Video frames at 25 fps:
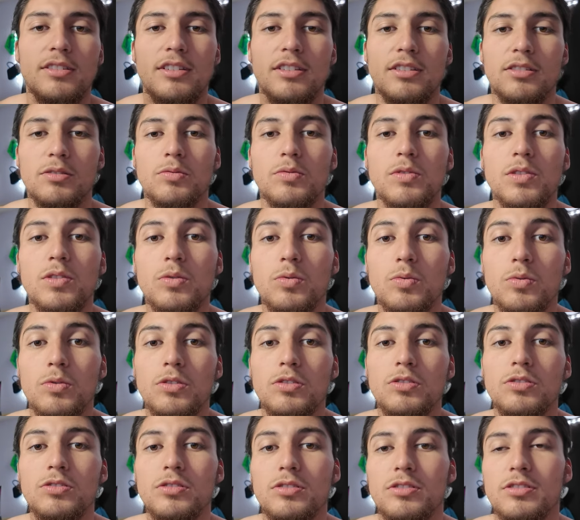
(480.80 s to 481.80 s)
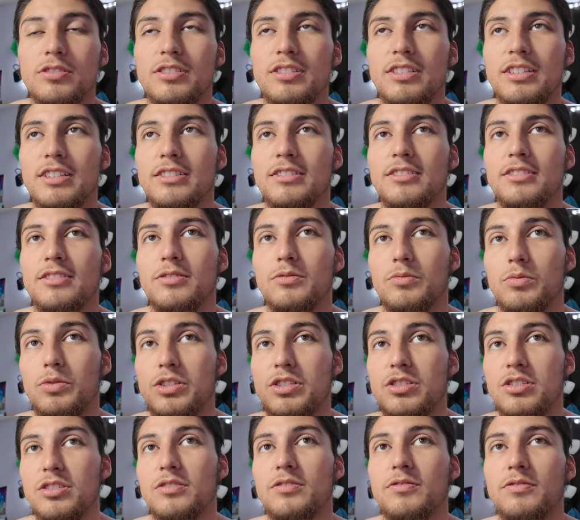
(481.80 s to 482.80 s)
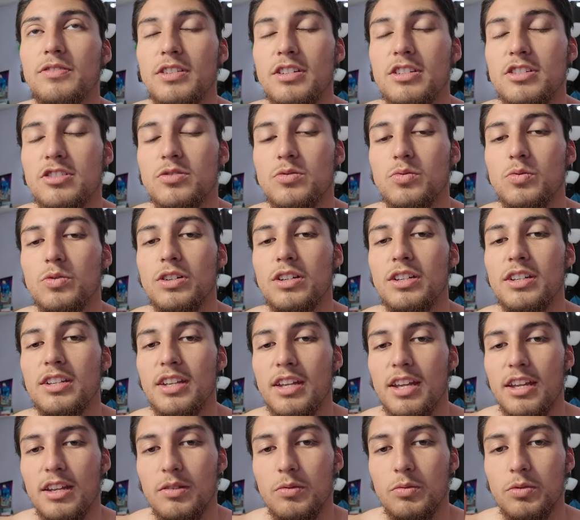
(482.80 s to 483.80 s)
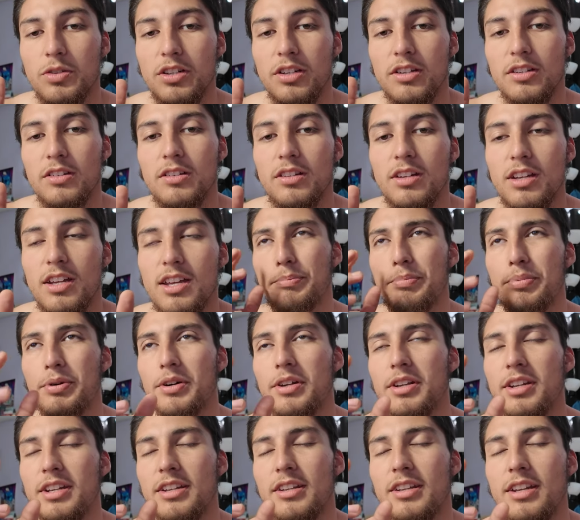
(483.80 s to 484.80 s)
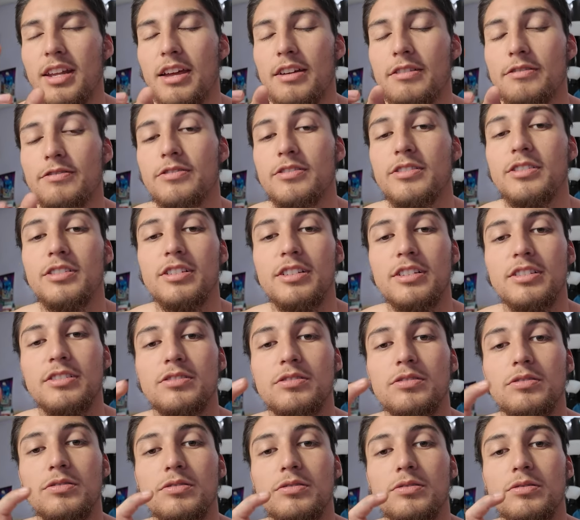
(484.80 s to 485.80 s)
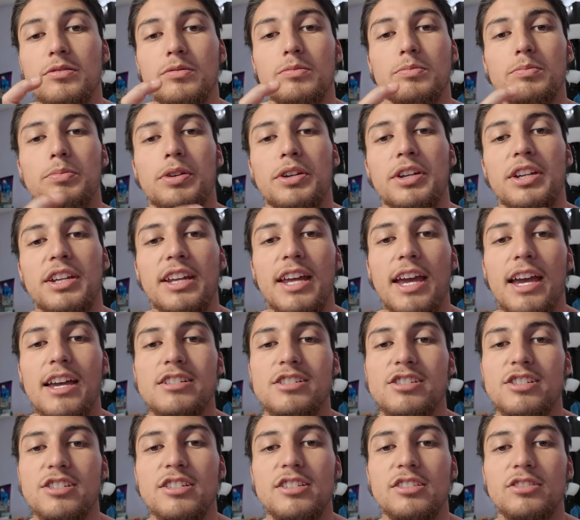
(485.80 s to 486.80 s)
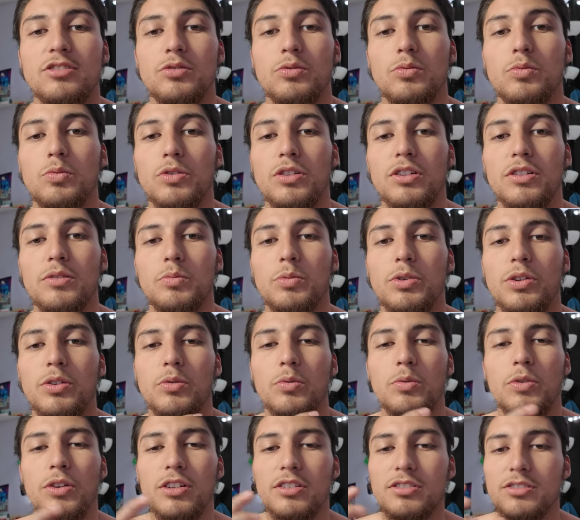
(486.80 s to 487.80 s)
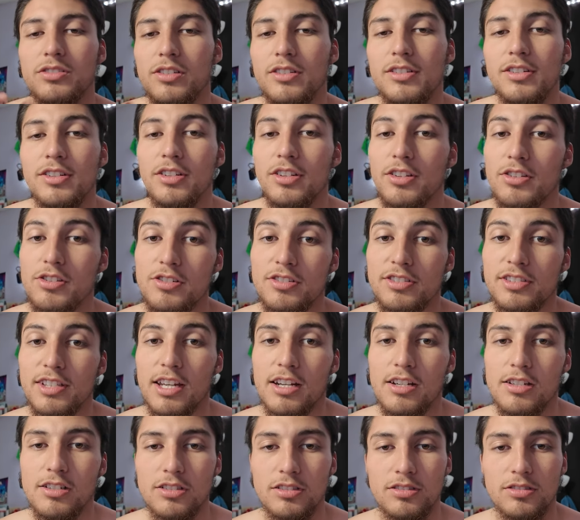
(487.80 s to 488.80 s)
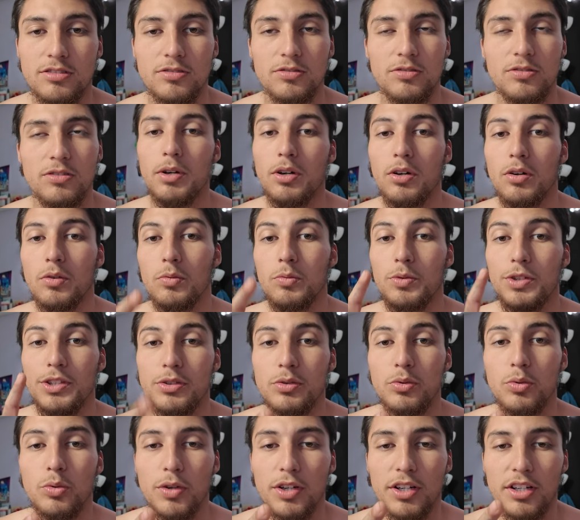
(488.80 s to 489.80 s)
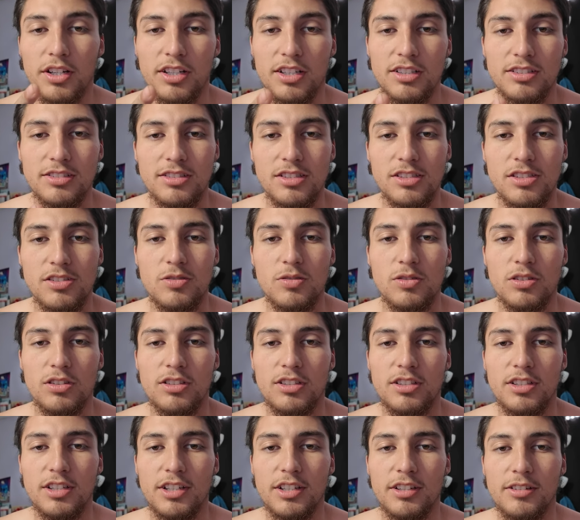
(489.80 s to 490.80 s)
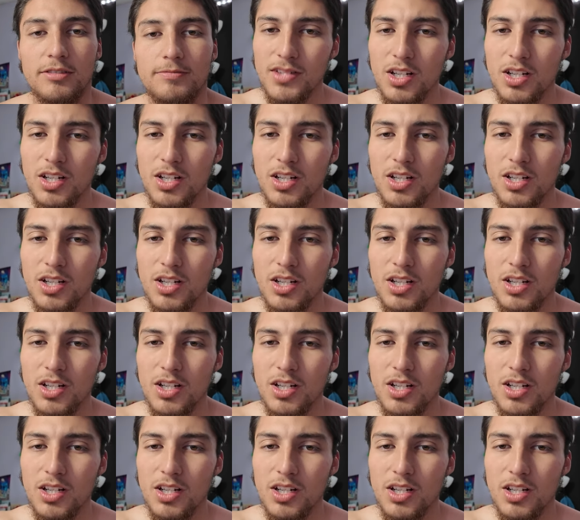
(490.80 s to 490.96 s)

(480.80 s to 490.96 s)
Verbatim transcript: in the real world since we just finished one and we're gonna put in effort into putting action into one. We don't wanna start another side hustle, but we do wanna continue learning.